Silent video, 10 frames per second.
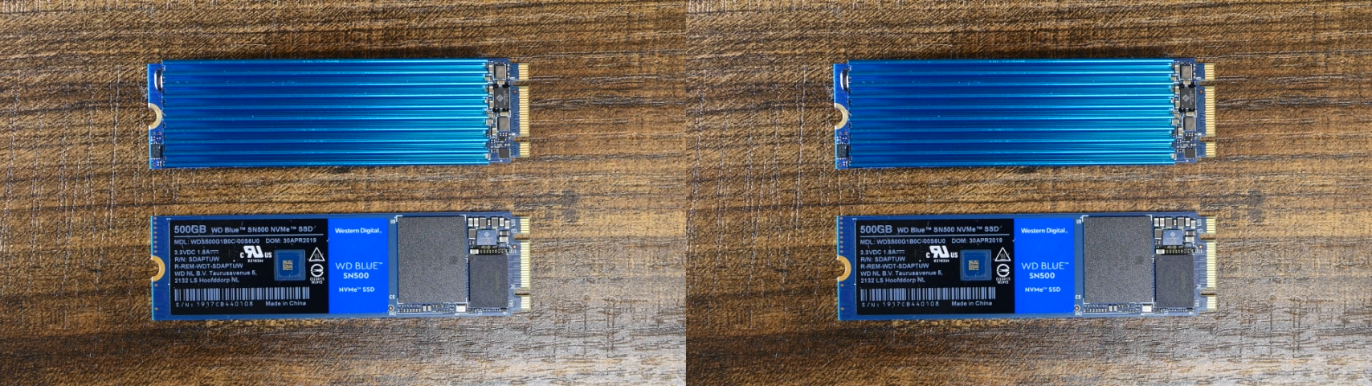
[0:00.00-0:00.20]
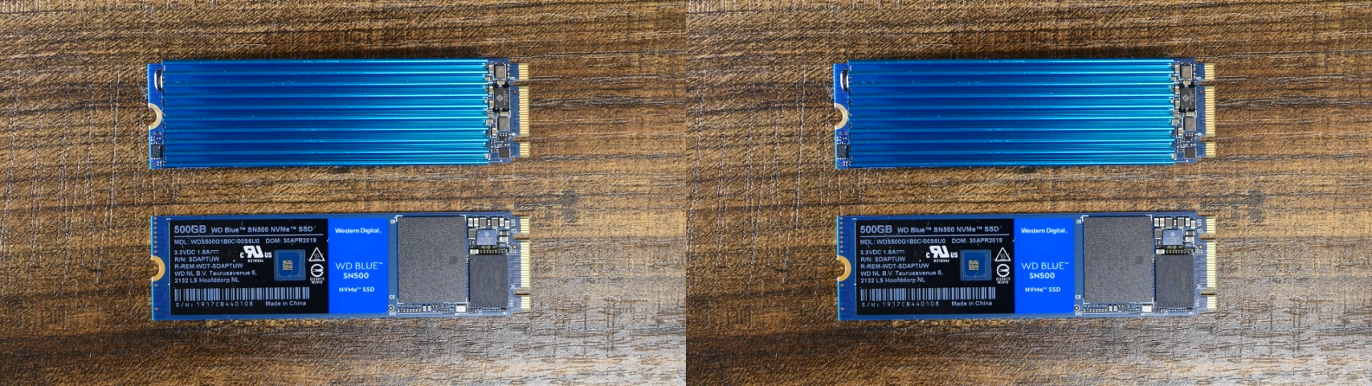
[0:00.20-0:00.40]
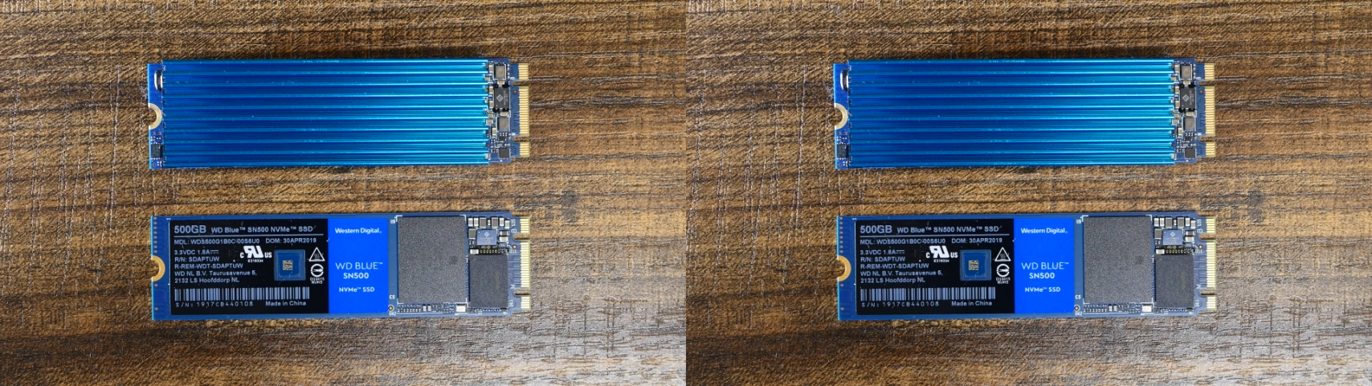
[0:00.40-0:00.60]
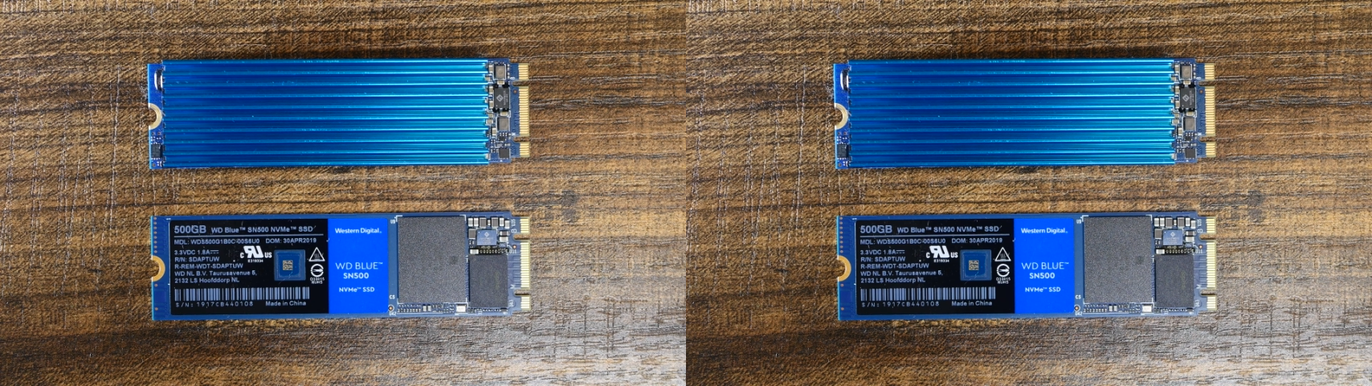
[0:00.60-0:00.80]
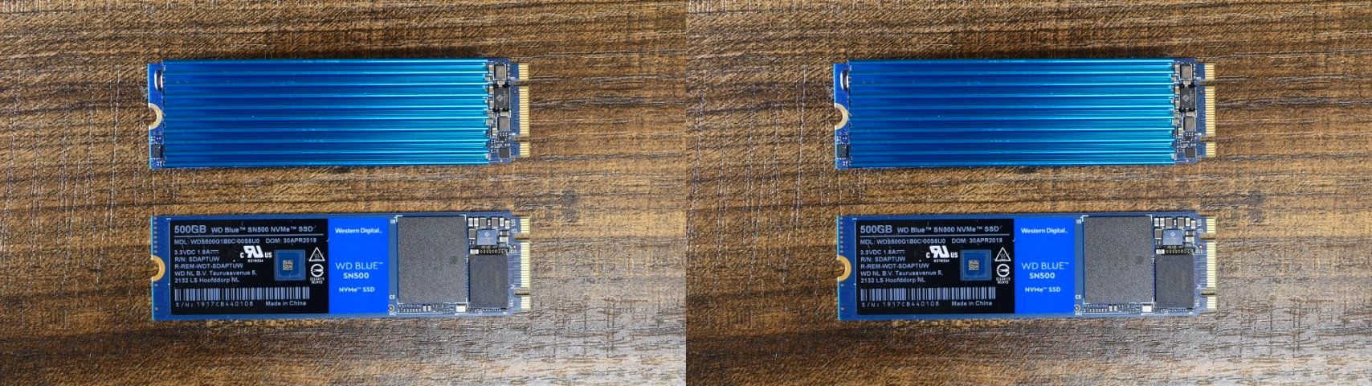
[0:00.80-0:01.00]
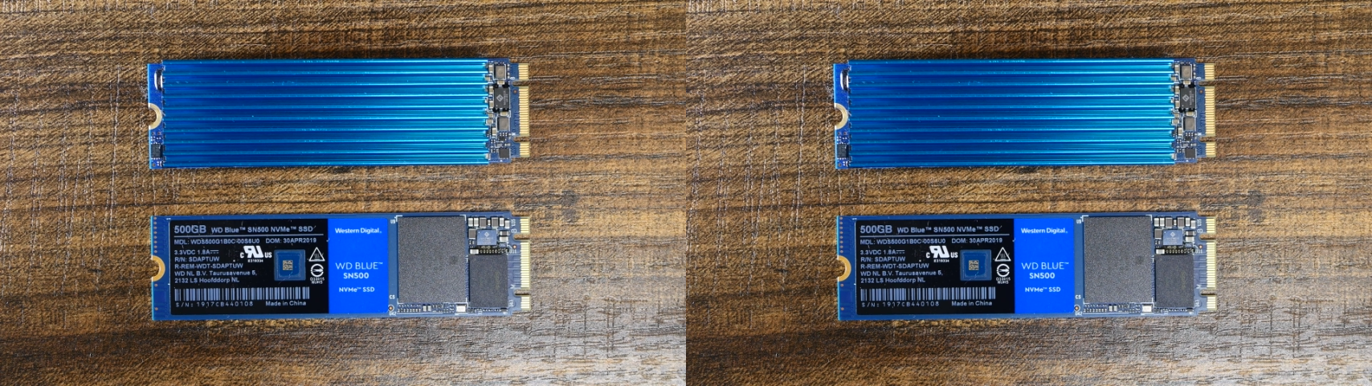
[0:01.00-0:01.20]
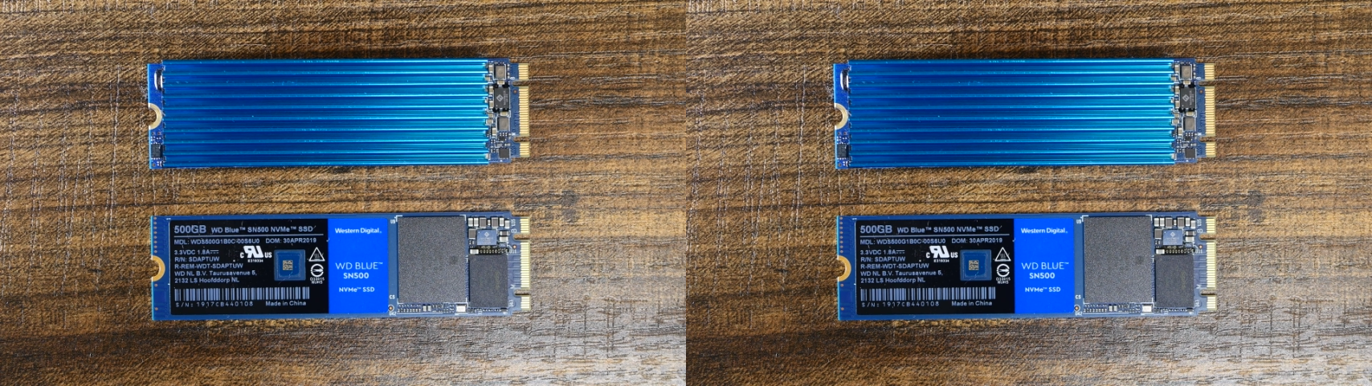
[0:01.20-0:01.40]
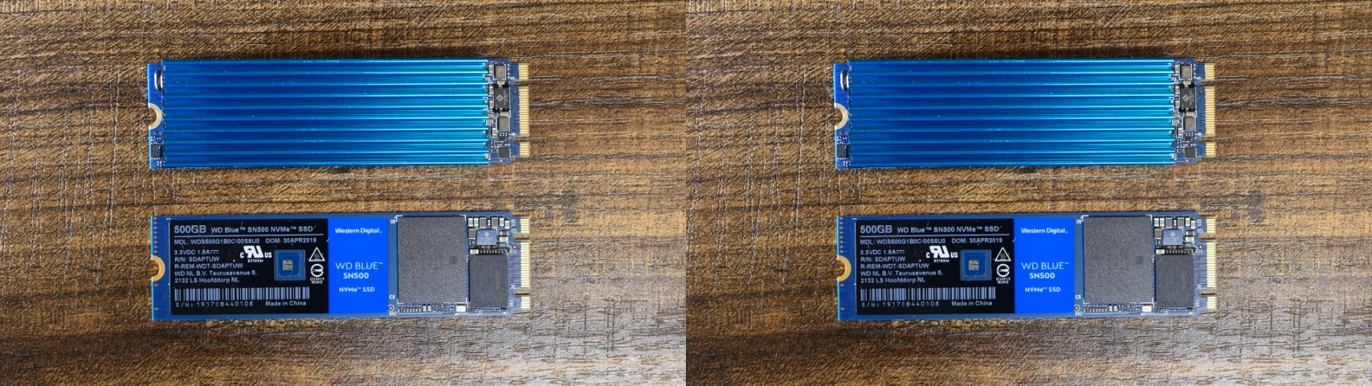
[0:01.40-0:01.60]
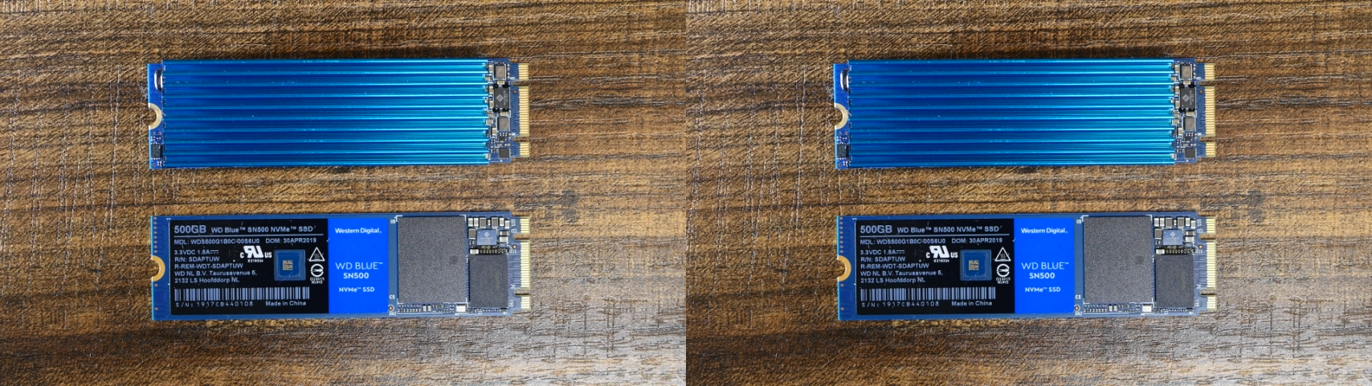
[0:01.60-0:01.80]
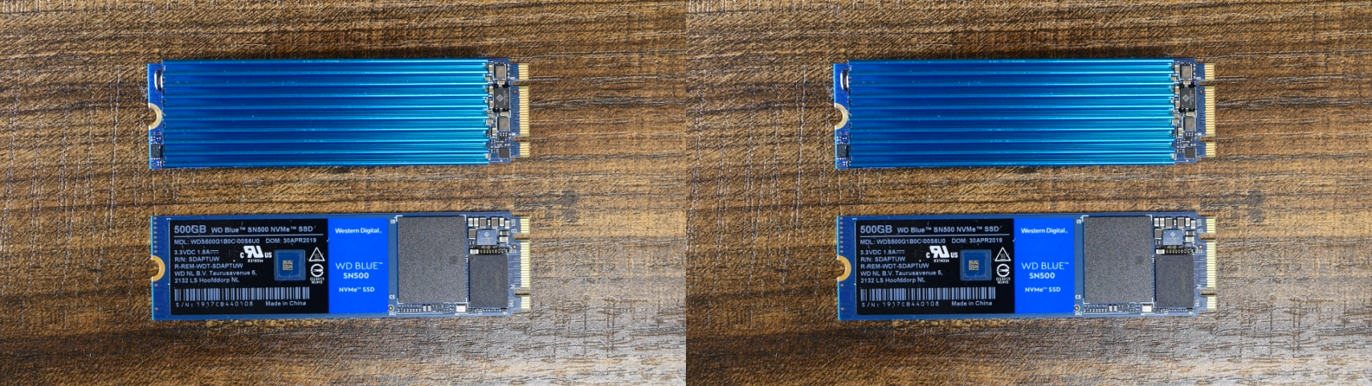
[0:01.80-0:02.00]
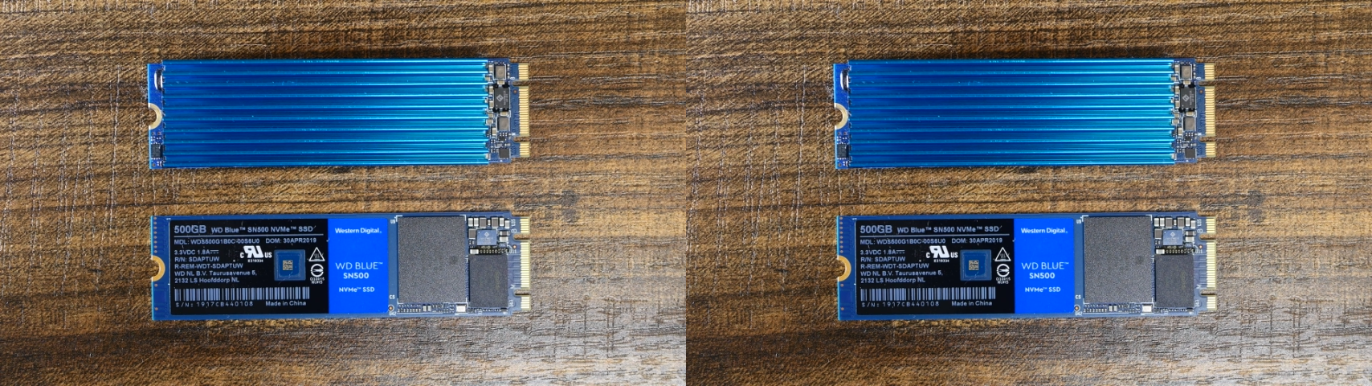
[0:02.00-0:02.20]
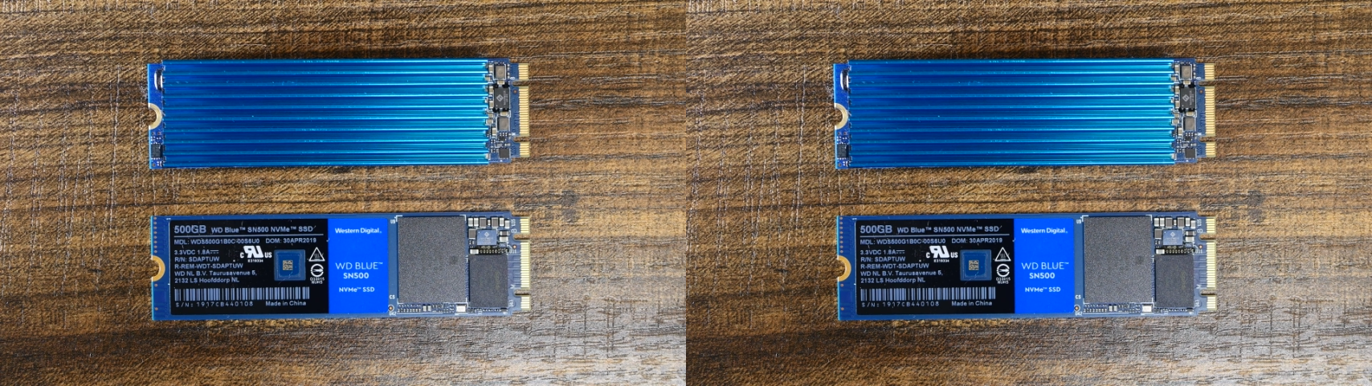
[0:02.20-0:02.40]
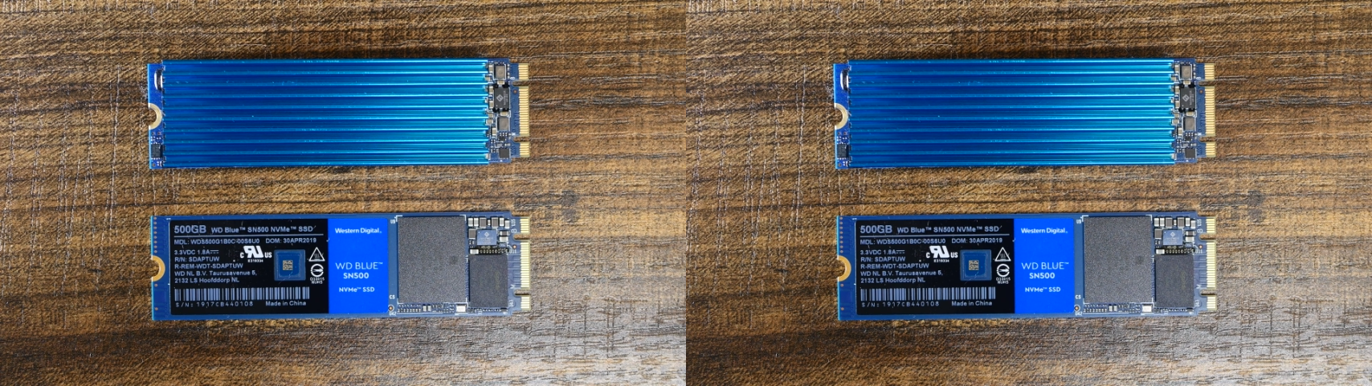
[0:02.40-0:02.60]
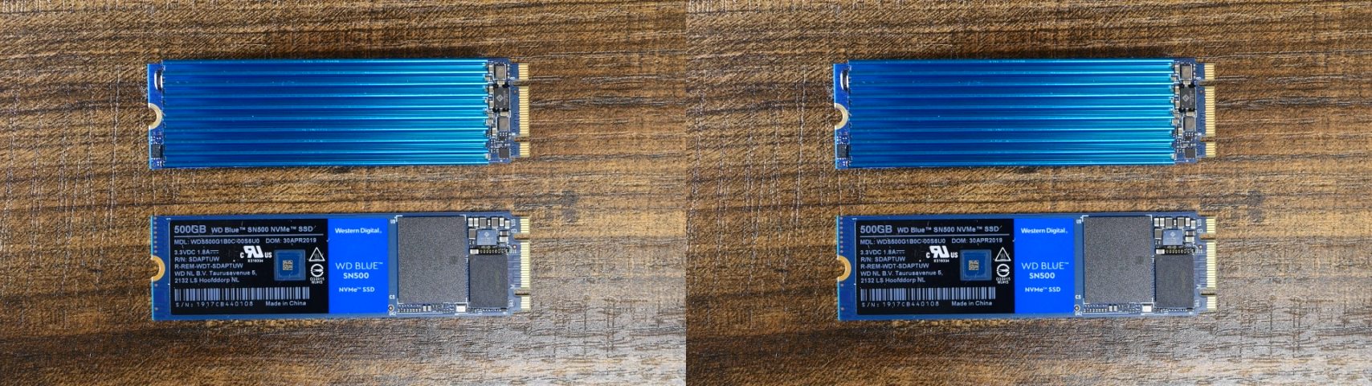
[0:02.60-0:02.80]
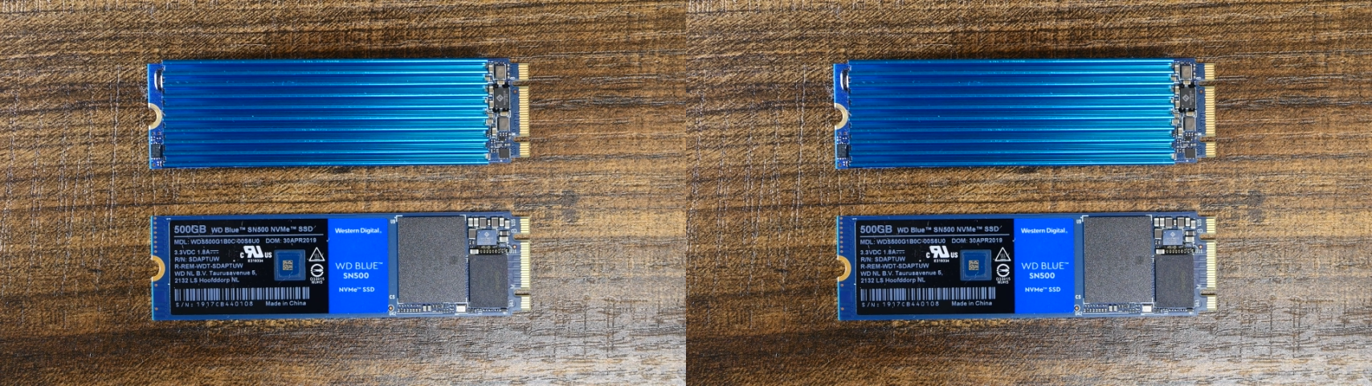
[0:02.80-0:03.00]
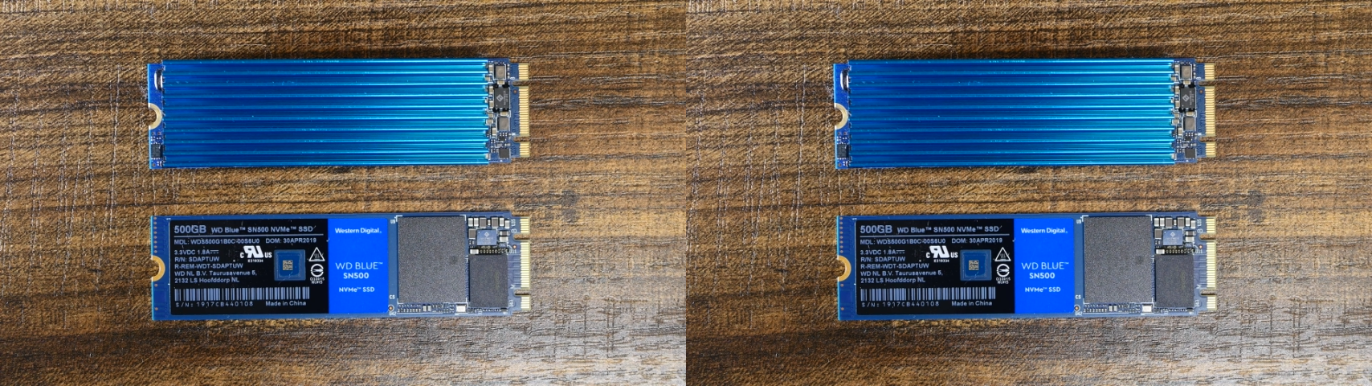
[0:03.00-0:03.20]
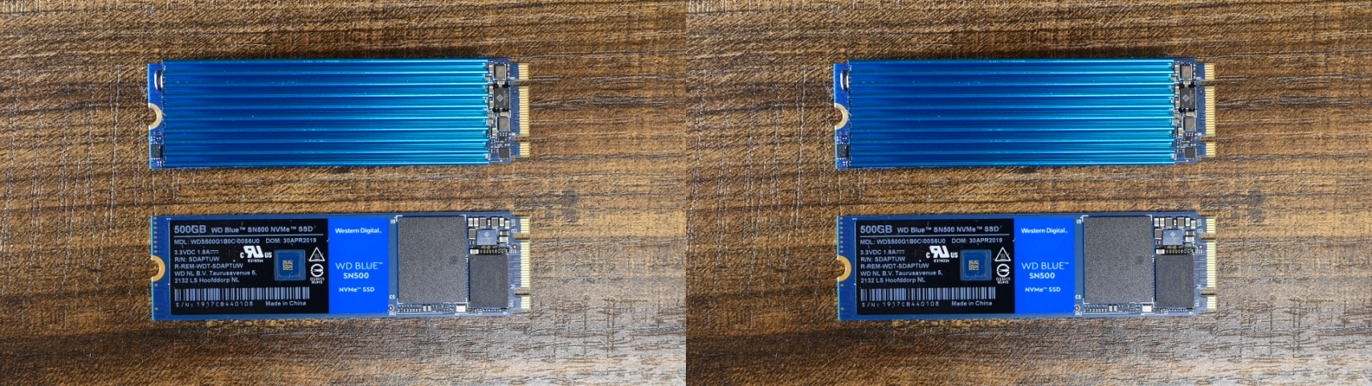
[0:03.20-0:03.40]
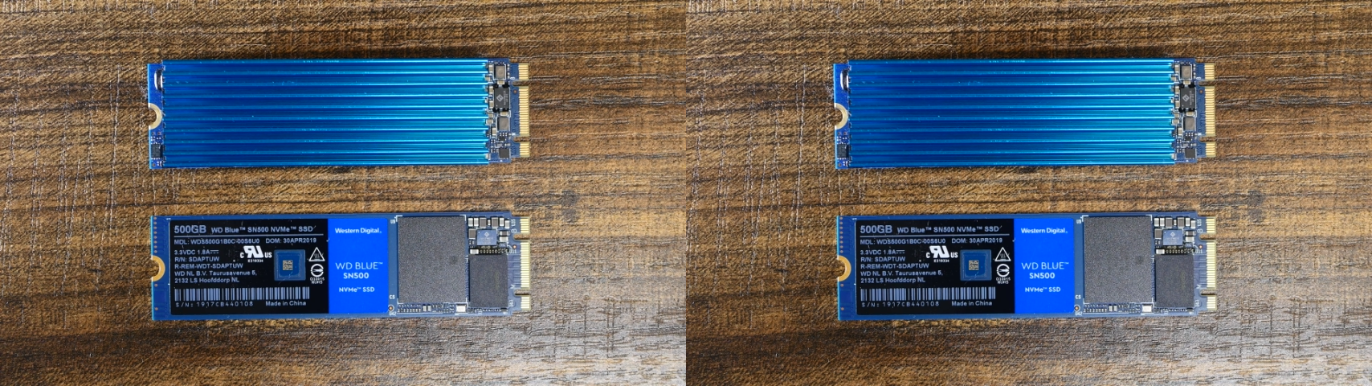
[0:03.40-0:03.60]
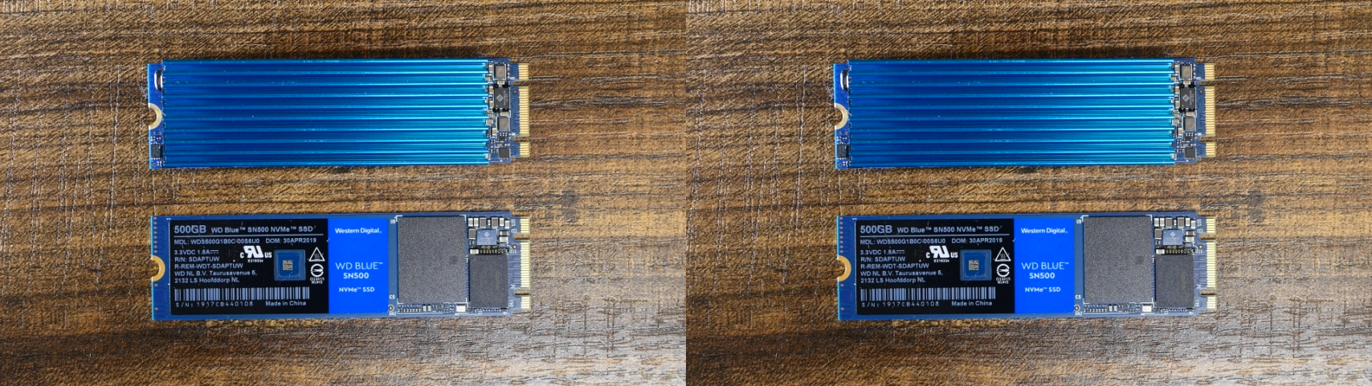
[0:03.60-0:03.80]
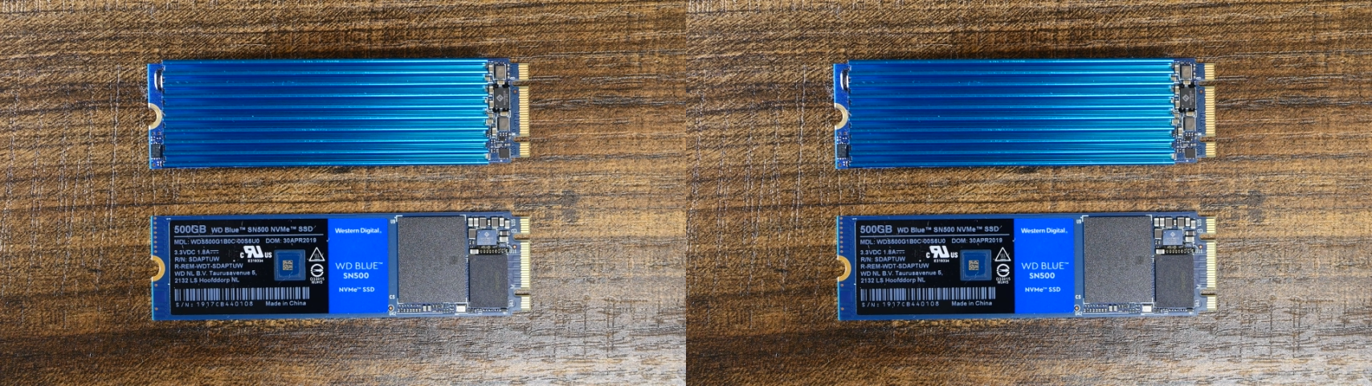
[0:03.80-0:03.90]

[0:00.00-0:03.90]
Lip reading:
No face is visible, so there are no lips to read.